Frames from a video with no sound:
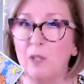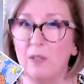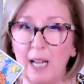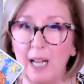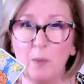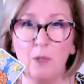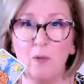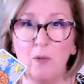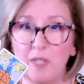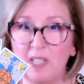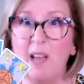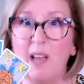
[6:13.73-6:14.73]
So that's what you've
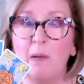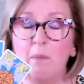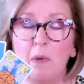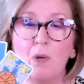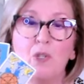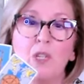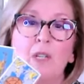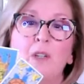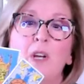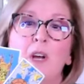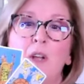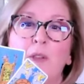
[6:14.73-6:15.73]
set in motion.